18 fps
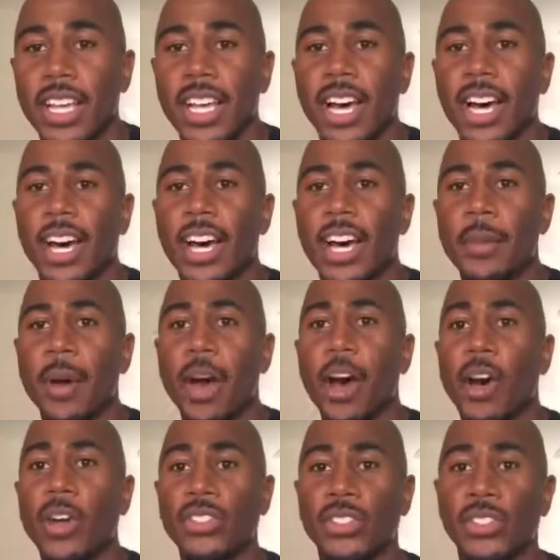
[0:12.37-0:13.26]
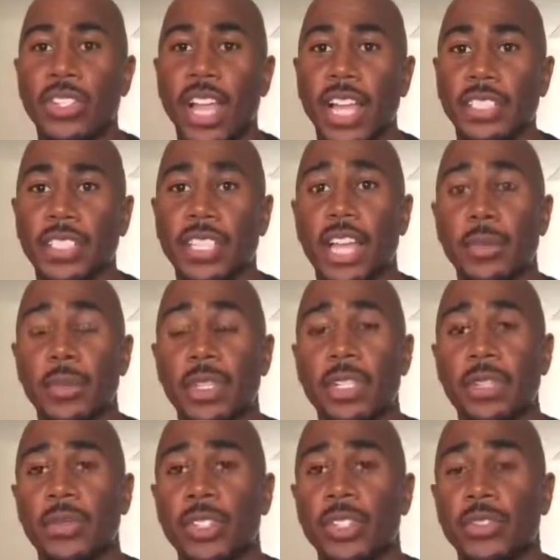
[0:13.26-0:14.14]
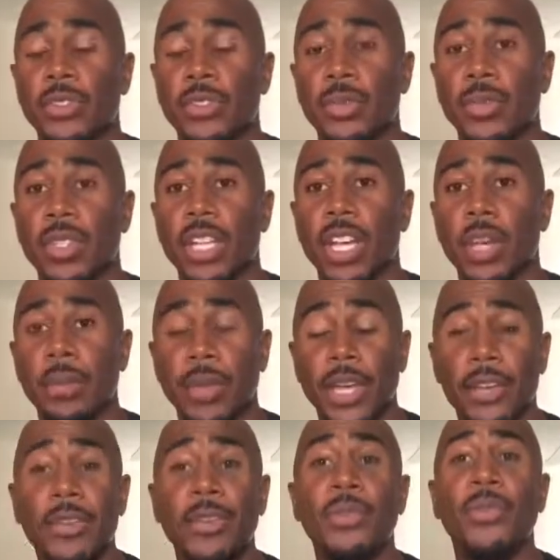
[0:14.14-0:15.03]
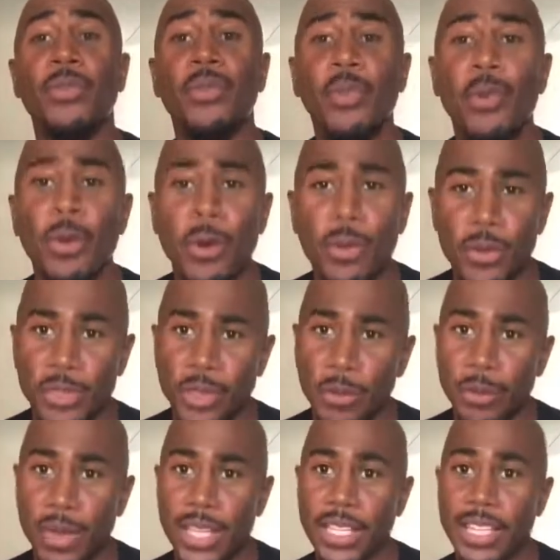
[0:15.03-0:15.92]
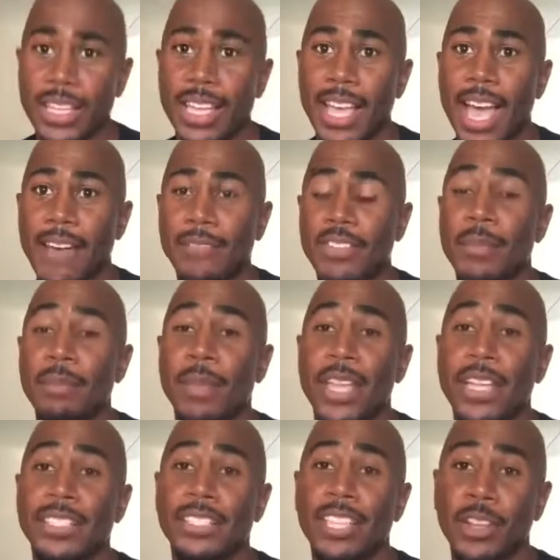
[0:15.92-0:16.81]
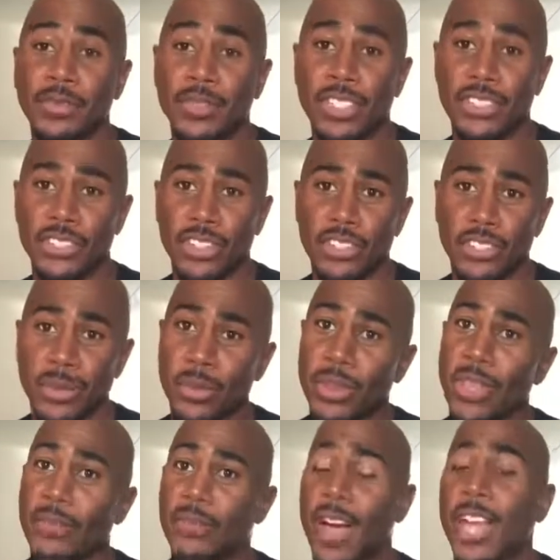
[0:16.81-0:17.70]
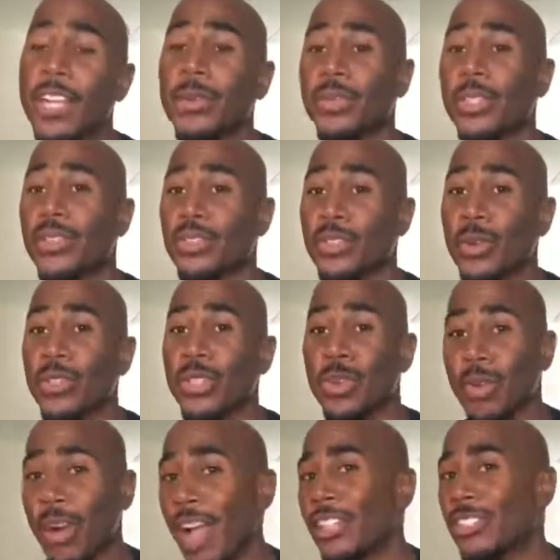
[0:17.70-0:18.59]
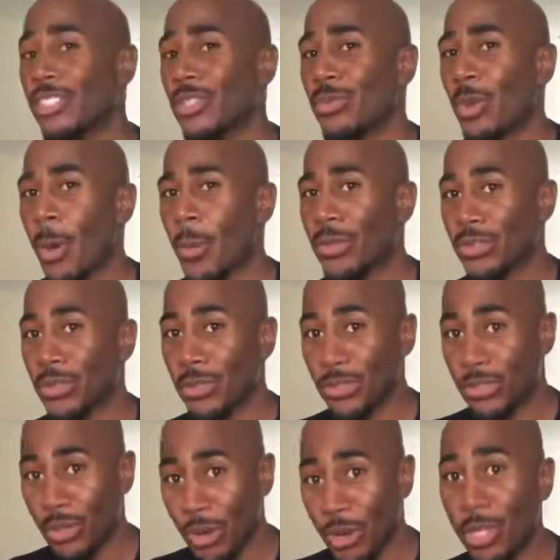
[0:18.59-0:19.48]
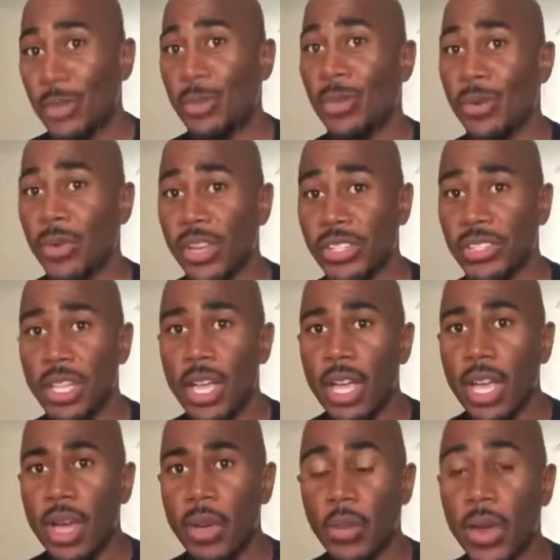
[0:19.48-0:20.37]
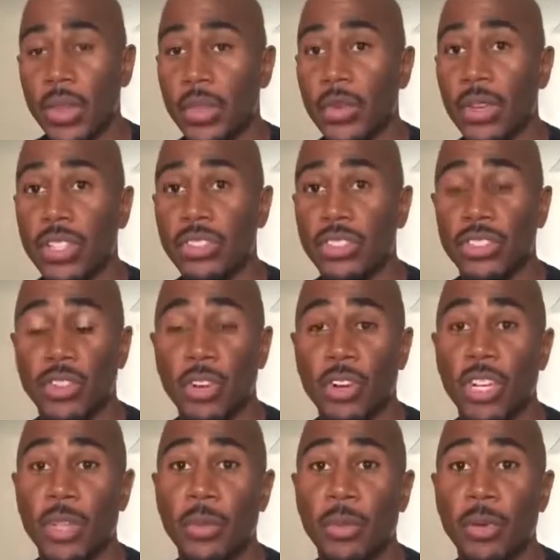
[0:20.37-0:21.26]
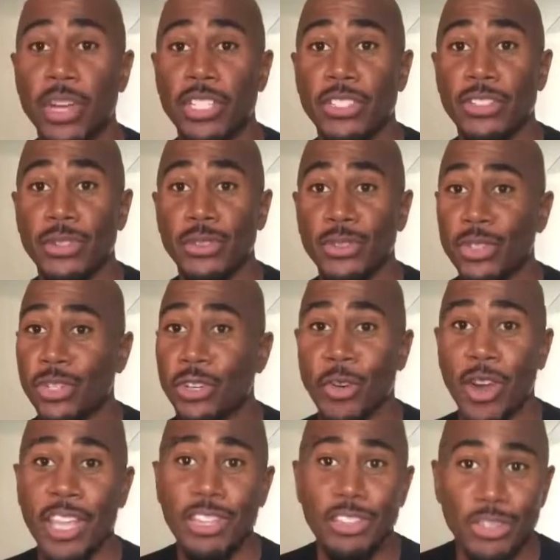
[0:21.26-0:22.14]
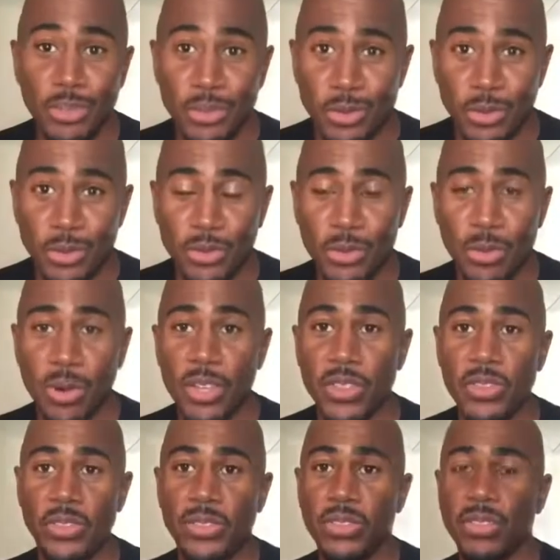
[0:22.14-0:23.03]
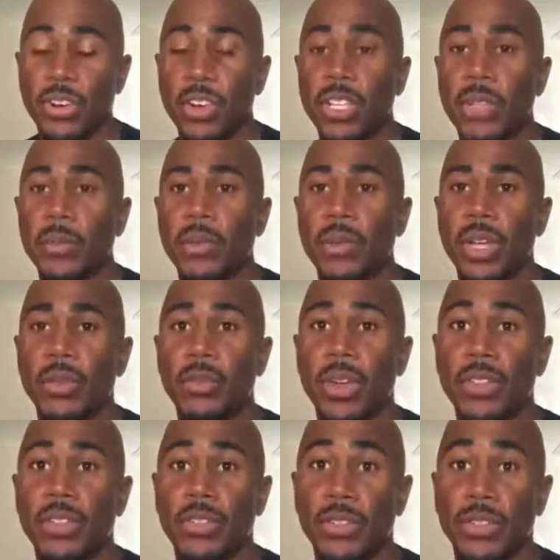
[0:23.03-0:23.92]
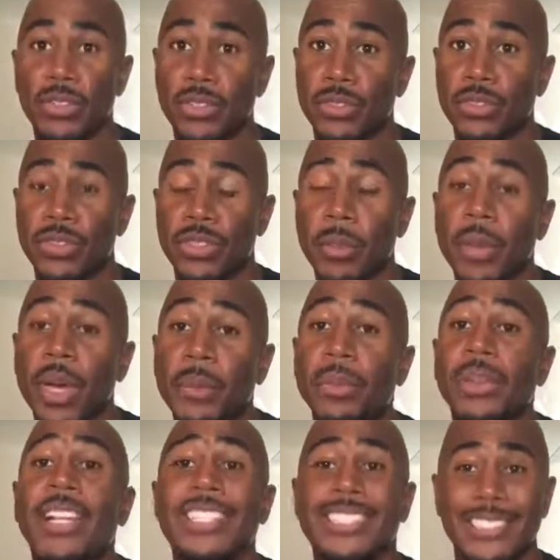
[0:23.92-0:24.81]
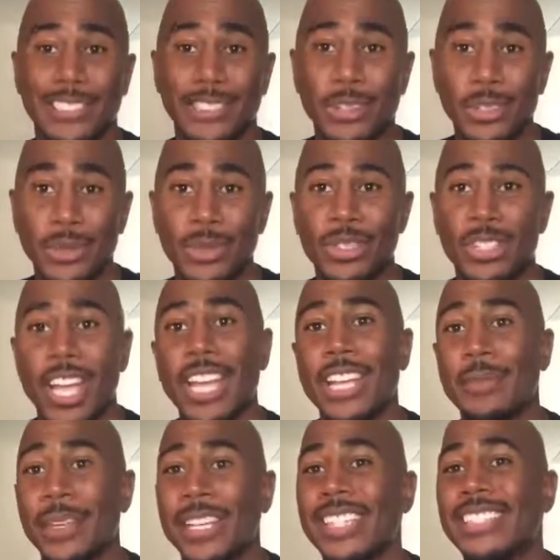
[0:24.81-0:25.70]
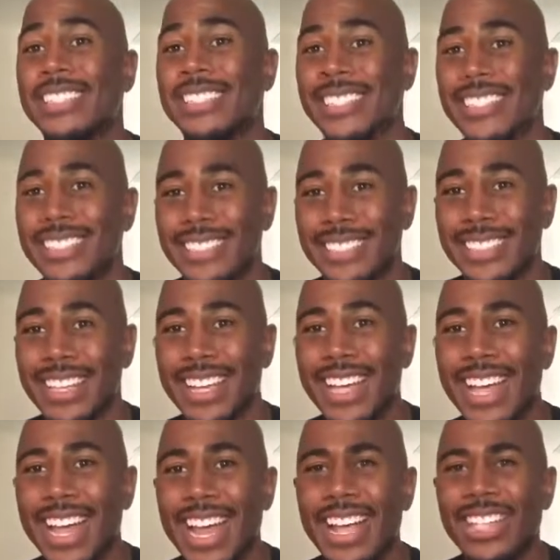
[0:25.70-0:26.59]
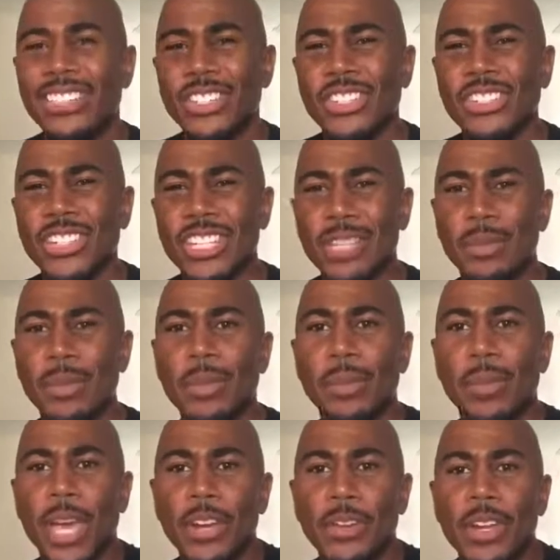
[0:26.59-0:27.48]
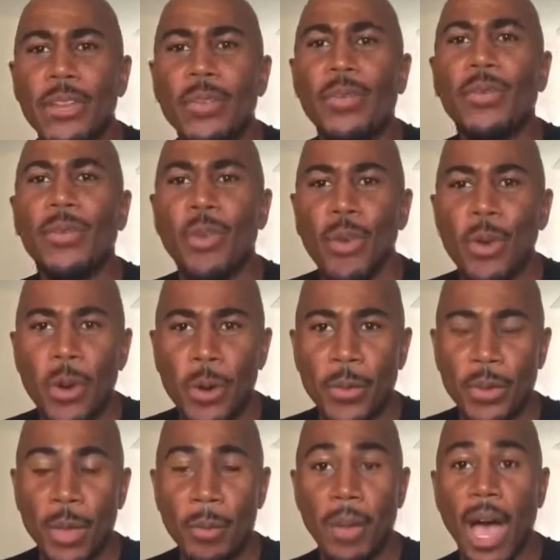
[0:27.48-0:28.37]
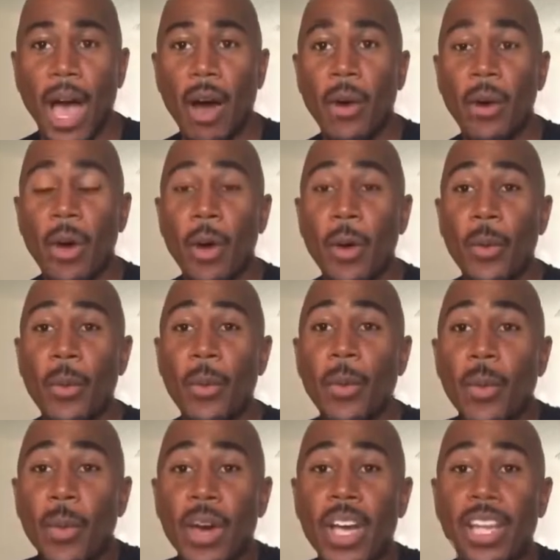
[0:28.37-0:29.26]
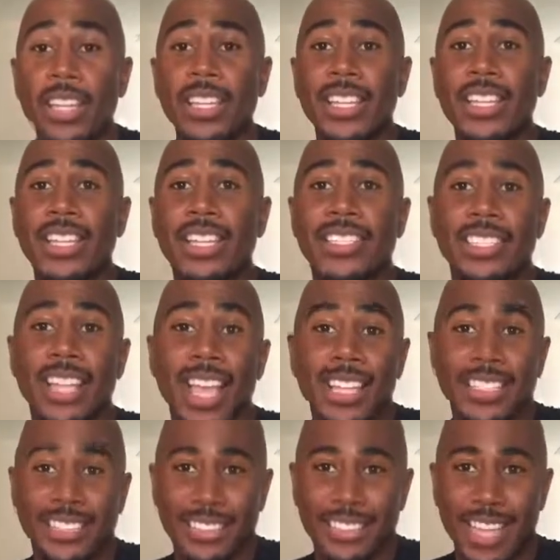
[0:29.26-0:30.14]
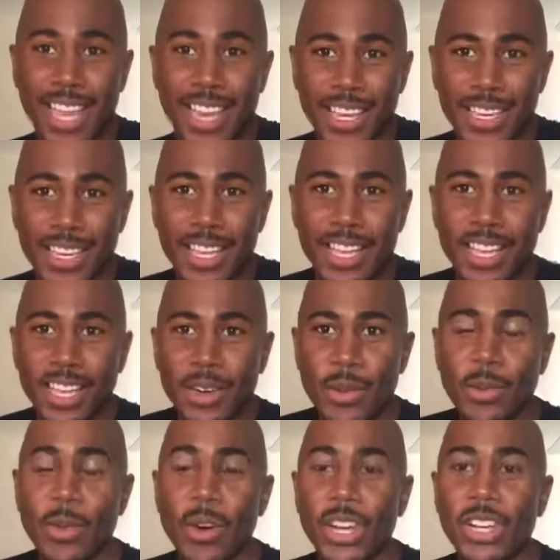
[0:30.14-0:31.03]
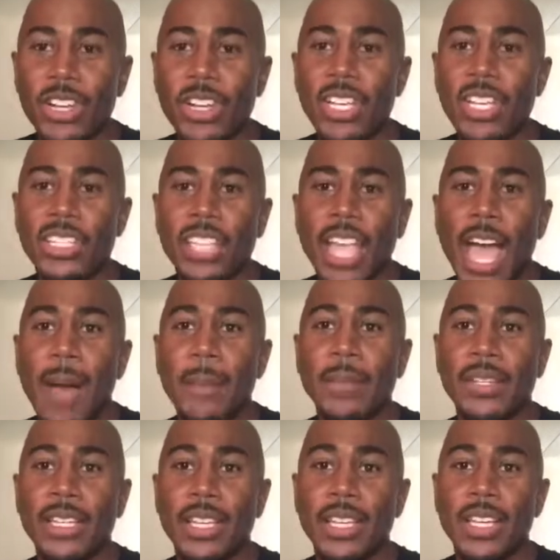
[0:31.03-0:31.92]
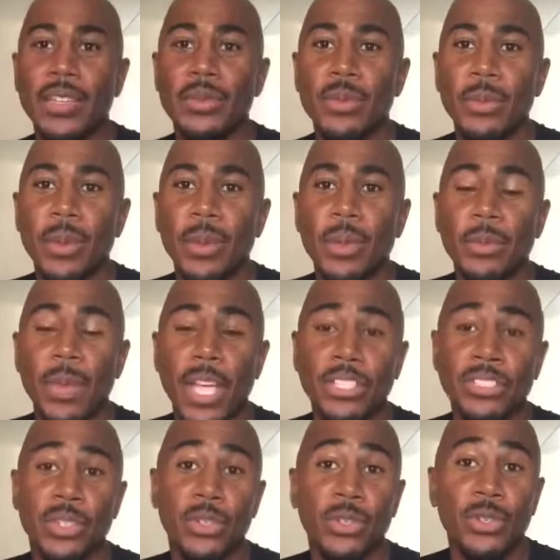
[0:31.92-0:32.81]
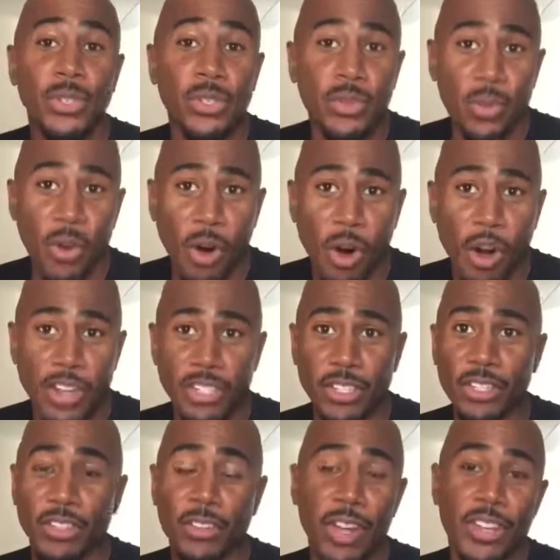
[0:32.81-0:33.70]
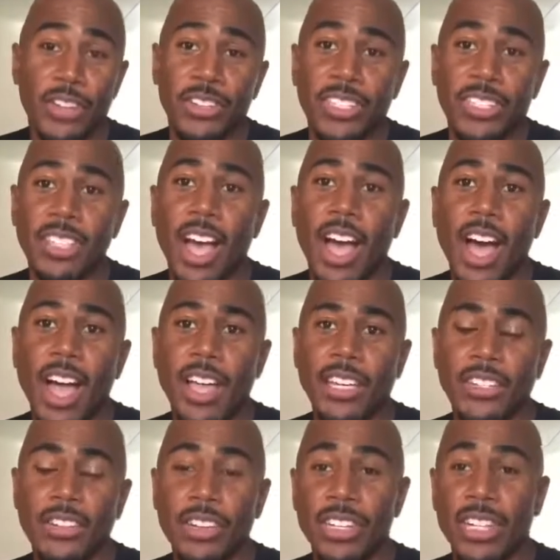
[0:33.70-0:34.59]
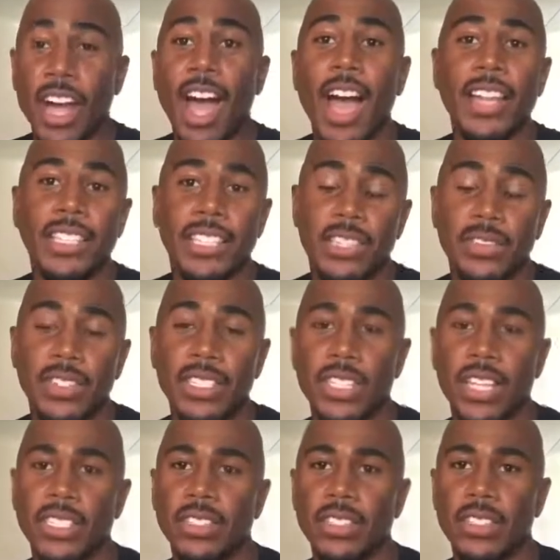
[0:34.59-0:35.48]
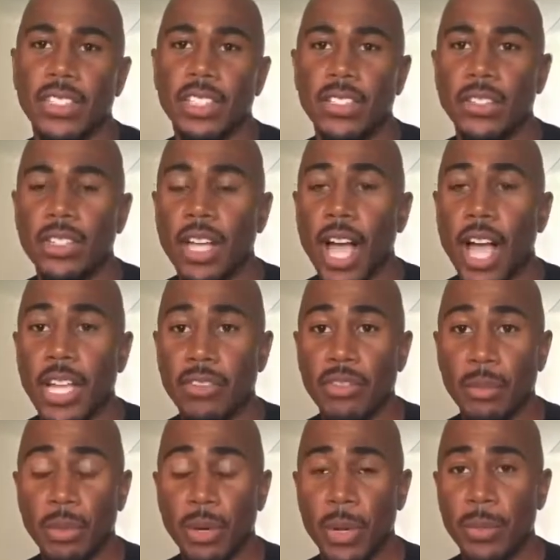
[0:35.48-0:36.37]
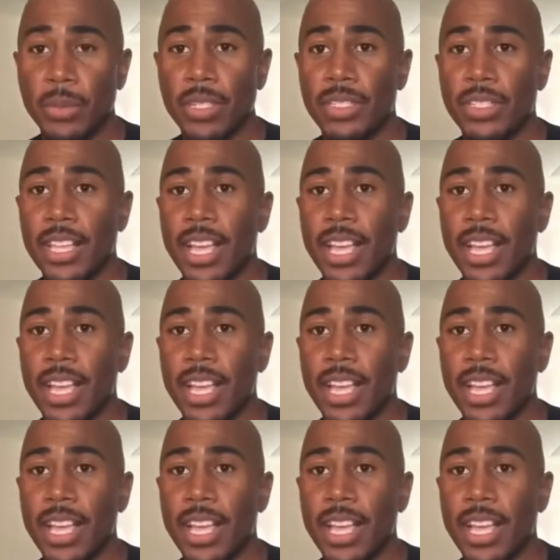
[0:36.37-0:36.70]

Um, I also like to help individuals become better informed when they're making, have to make tough decisions, when they find themselves in those crisis moments, those turning points, whether it's a turning point due to great news or there's a turning point whether due to some unpleasant news, but you got to make a decision. And so you need to be better informed about what is at stake what is happening based on who you are and your greater design and your God-given destiny and your God-given purpose.